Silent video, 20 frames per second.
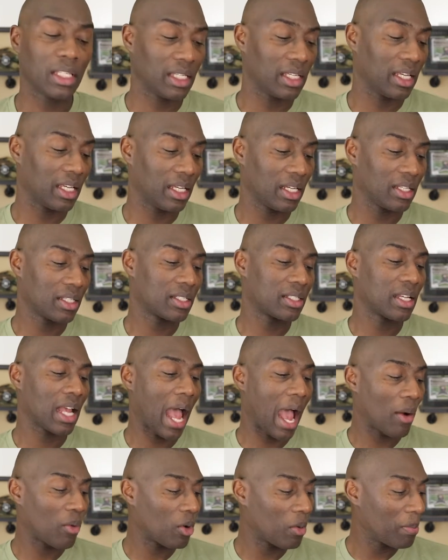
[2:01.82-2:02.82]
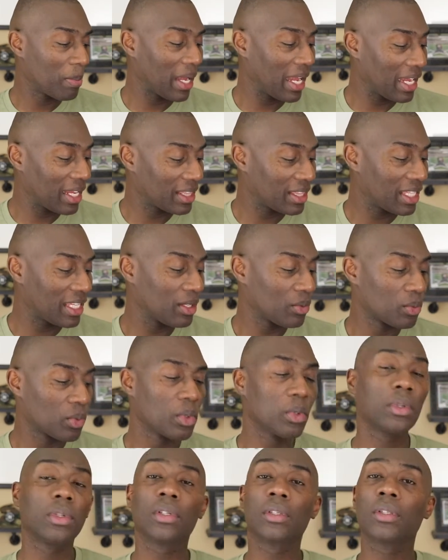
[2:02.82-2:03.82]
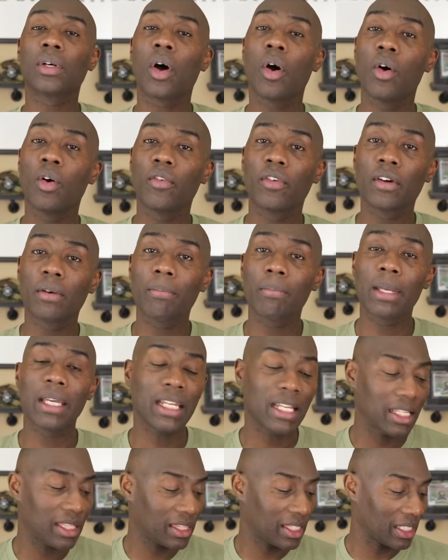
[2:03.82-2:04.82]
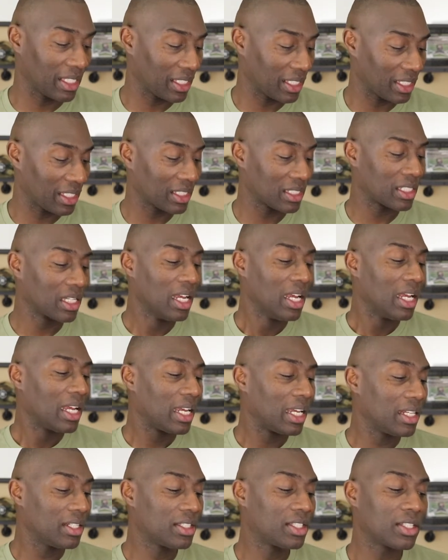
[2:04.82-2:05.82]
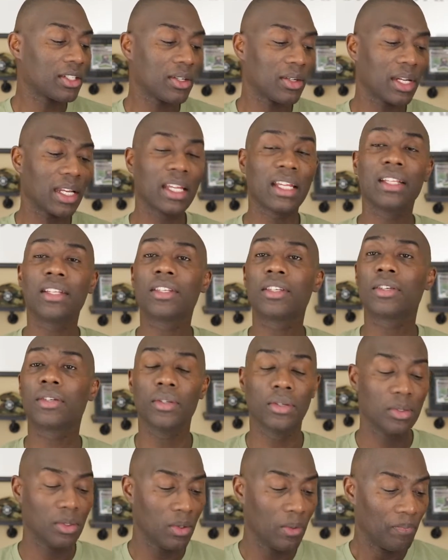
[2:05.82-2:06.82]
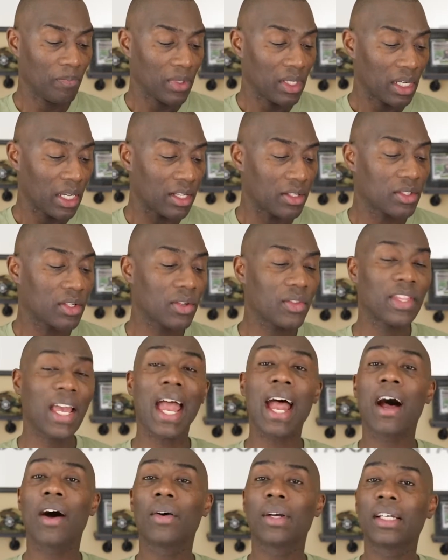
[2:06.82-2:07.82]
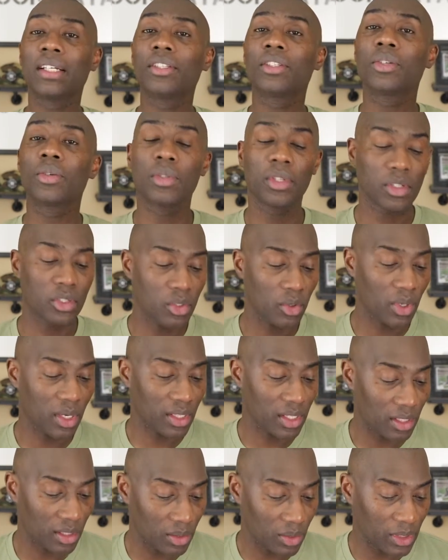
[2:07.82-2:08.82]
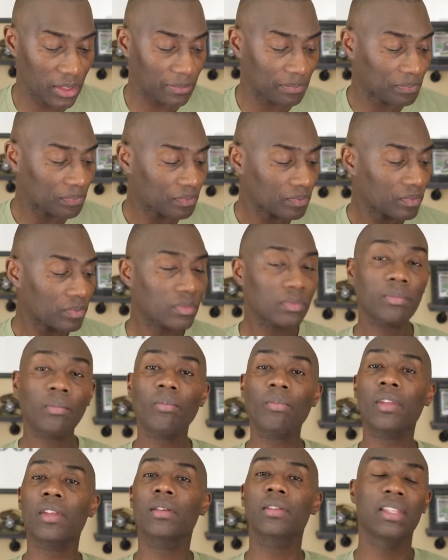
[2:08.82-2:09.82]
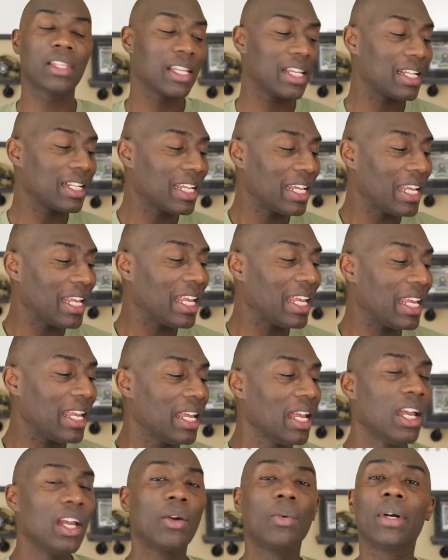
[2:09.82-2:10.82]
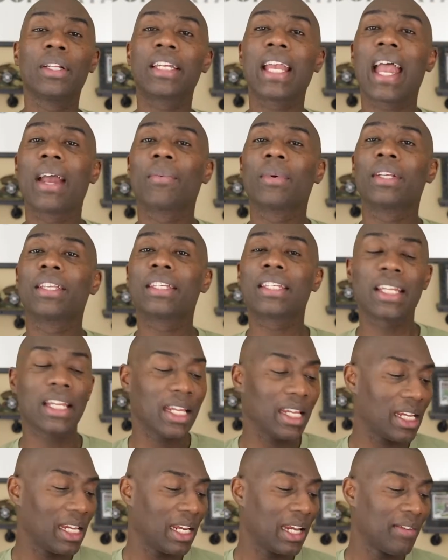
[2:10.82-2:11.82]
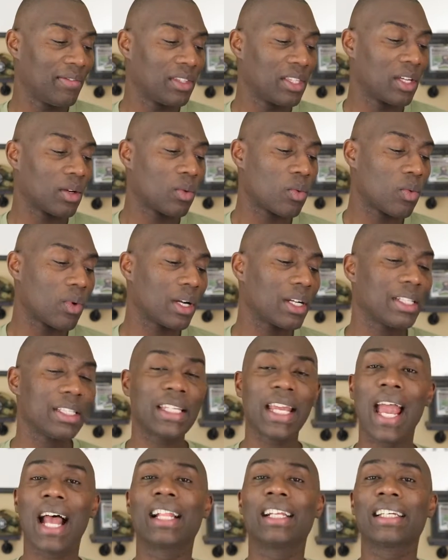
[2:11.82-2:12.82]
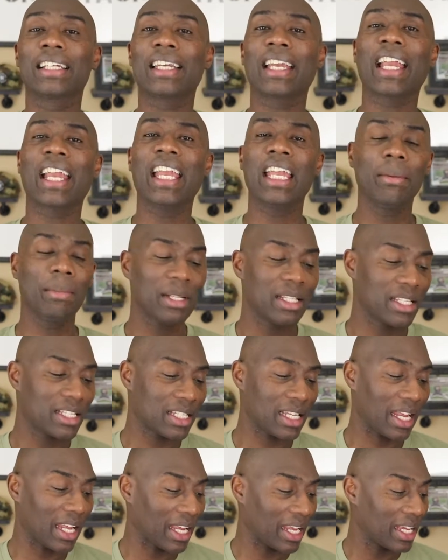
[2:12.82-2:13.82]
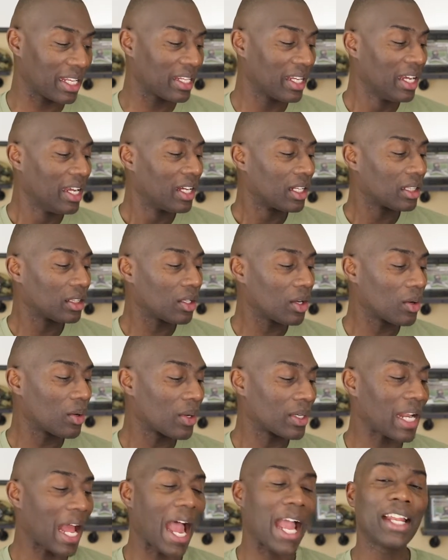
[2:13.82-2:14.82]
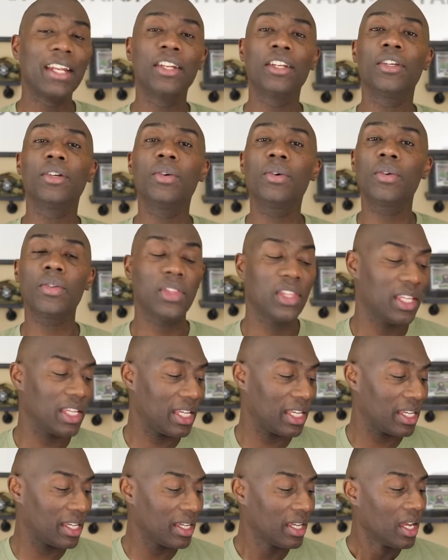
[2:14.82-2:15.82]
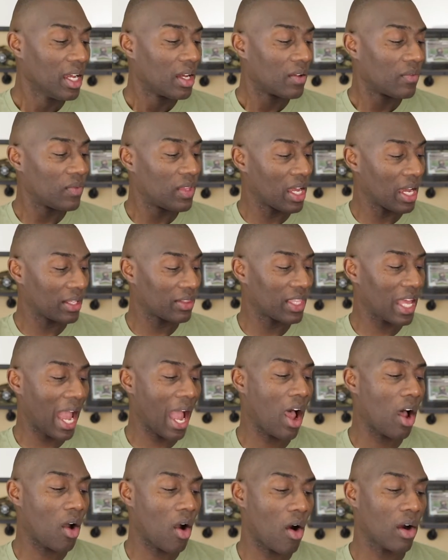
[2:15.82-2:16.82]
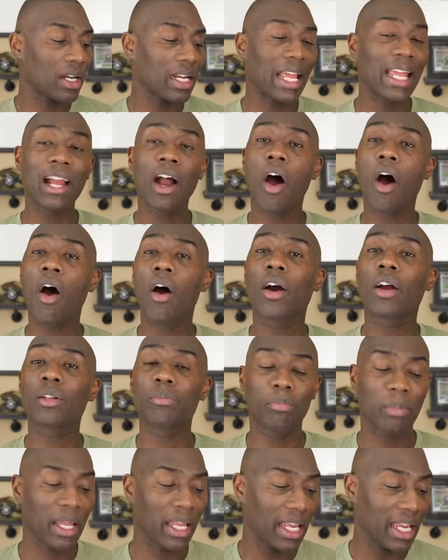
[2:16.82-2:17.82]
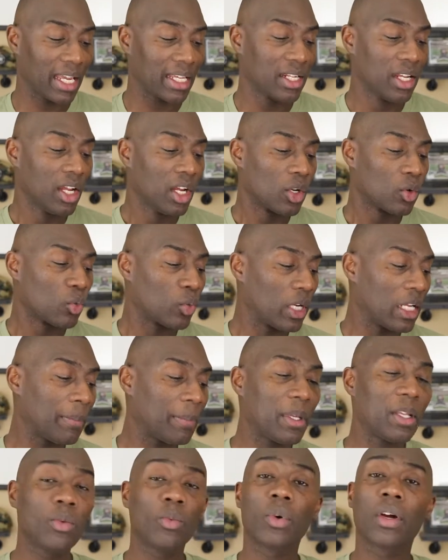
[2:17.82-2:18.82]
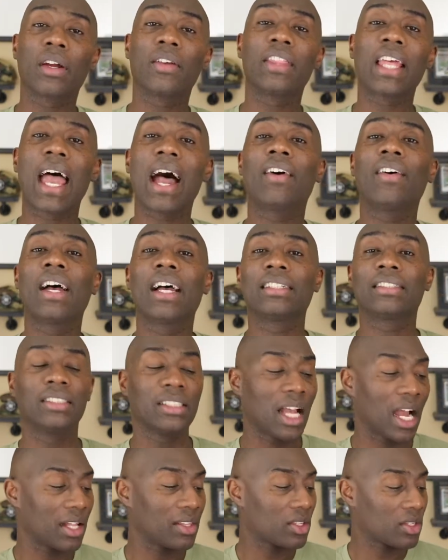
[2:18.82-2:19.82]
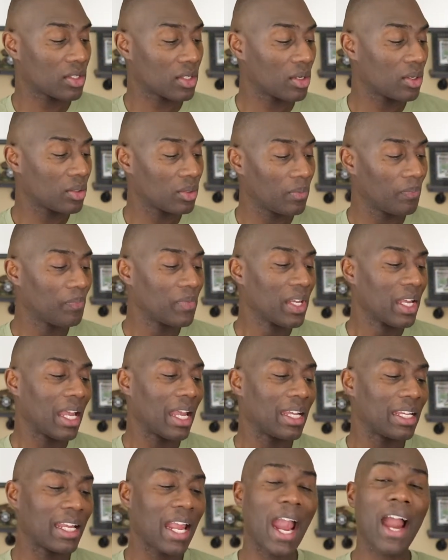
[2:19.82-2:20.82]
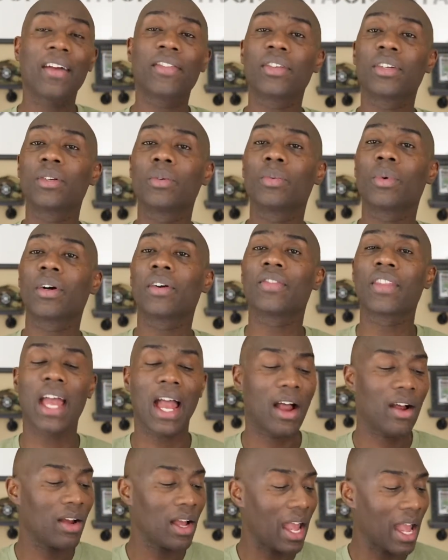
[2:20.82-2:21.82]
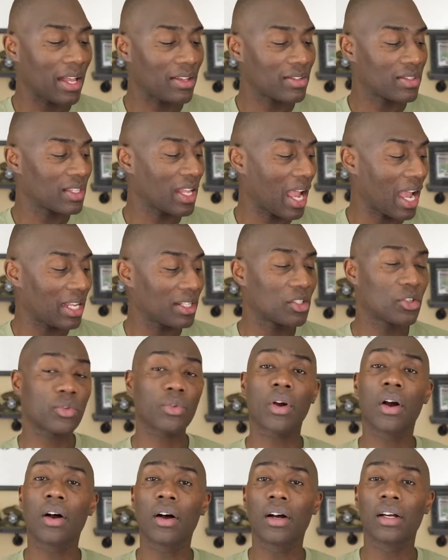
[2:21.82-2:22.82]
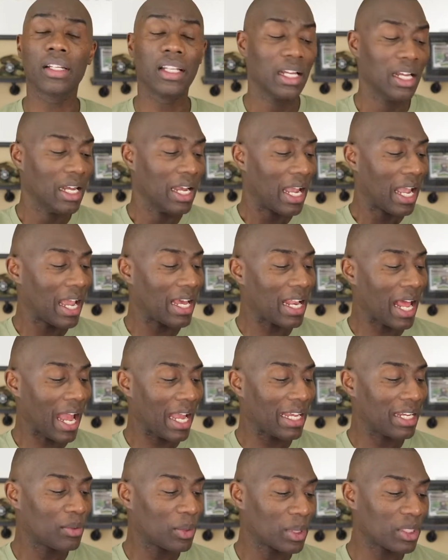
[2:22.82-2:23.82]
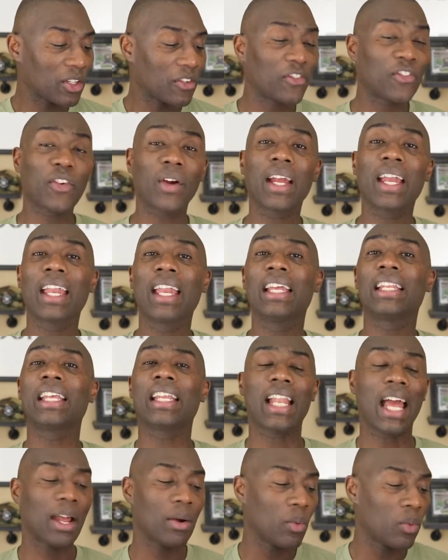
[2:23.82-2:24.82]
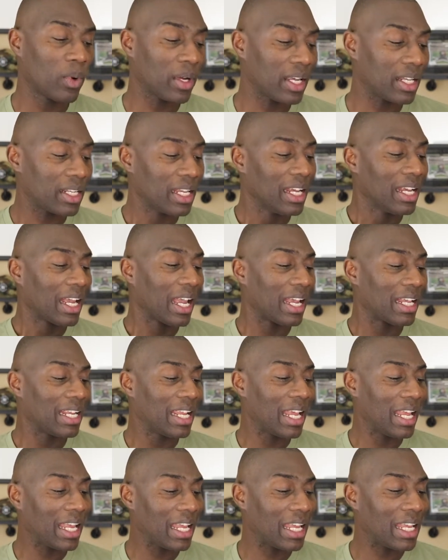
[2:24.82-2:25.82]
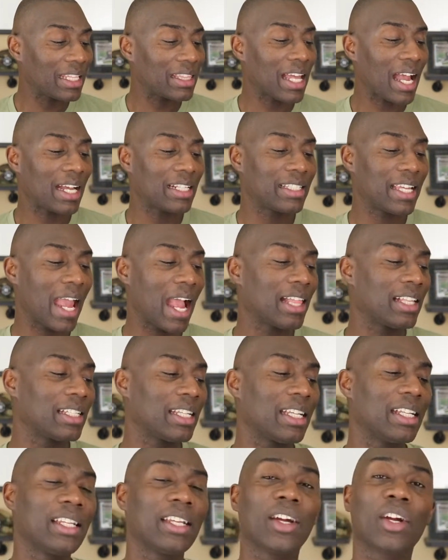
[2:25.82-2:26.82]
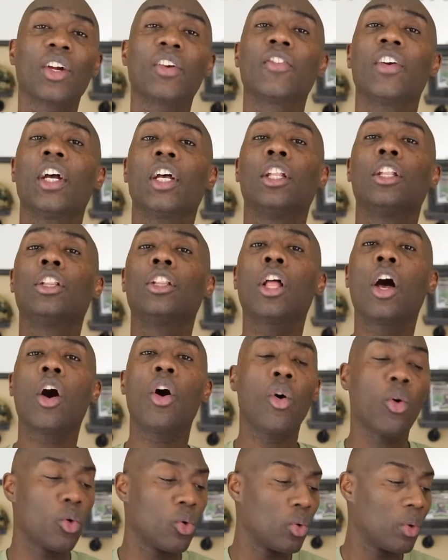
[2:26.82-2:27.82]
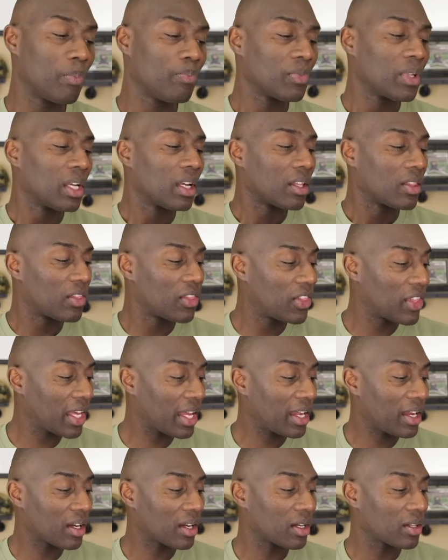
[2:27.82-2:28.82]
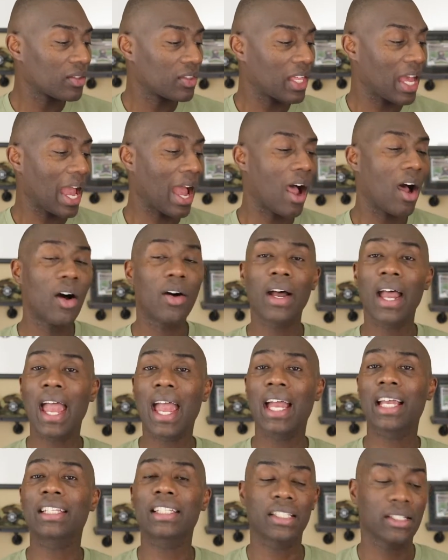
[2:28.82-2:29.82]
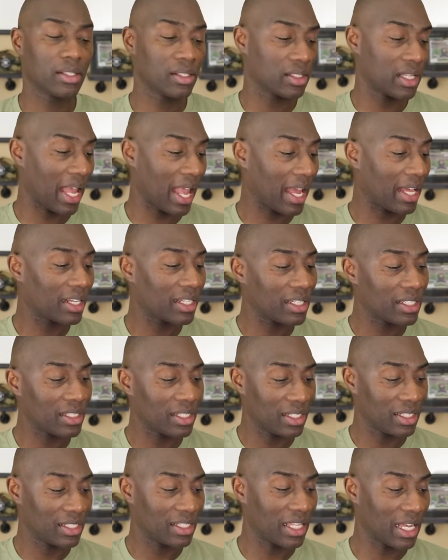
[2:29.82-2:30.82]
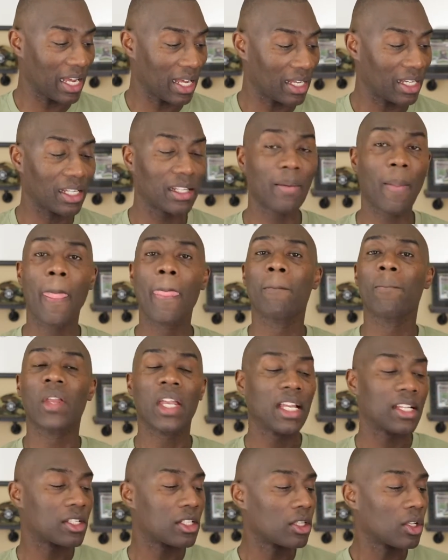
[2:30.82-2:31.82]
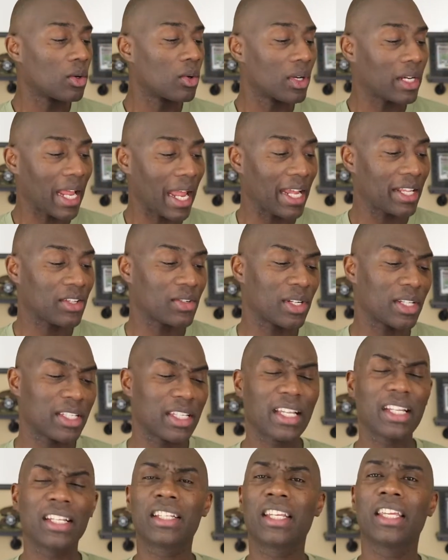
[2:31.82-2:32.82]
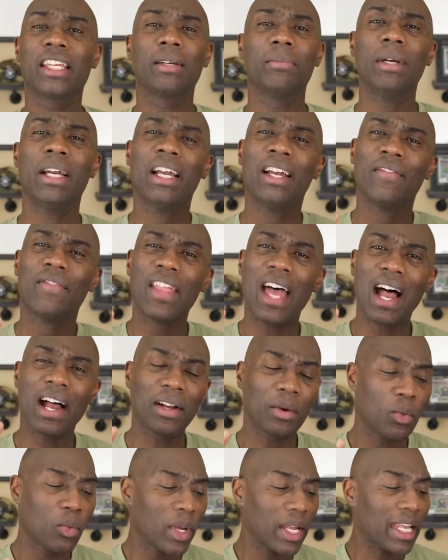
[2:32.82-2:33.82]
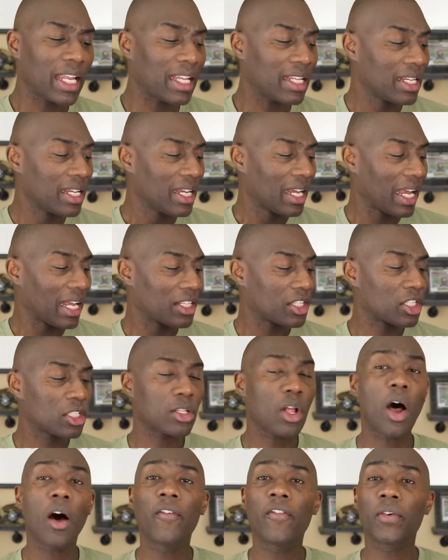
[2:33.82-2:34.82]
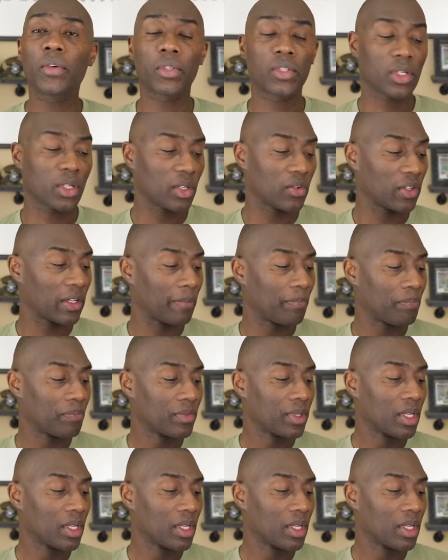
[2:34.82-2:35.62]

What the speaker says: things. I will make thee ruler over many things. Enter thou into the joy of the Lord. Then he which had received the 1 talent came and said, Lord, I knew thee that thou art a hard man, reaping where thou hast not sown, and gathering where thou hast not strawed. And I was afraid, and I went and hid thy talent in the earth. Lo, there thou hast that is thine. His Lord answered and said unto him, Thou wicked and slothful servant,